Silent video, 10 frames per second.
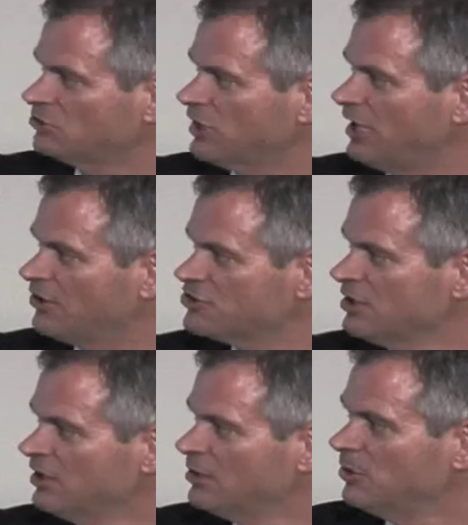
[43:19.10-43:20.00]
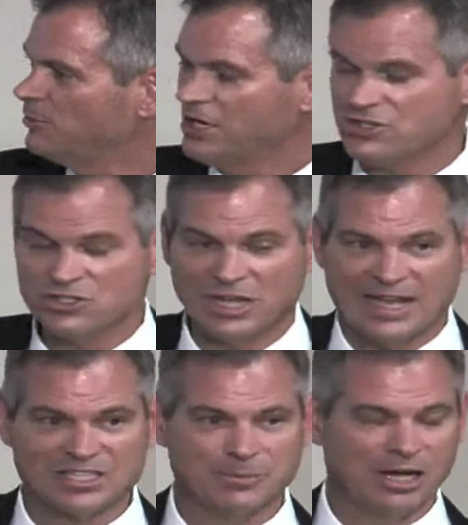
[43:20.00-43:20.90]
trials. But patients will
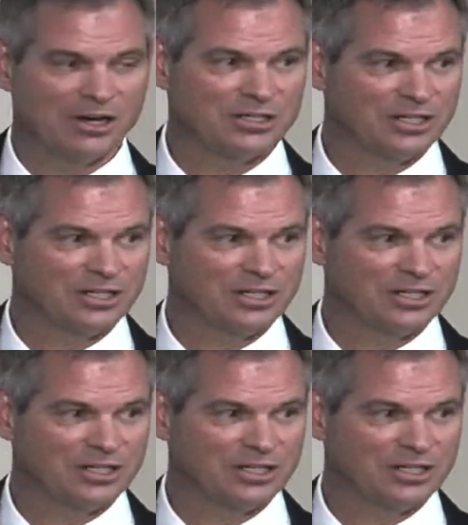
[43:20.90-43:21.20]
ask about it,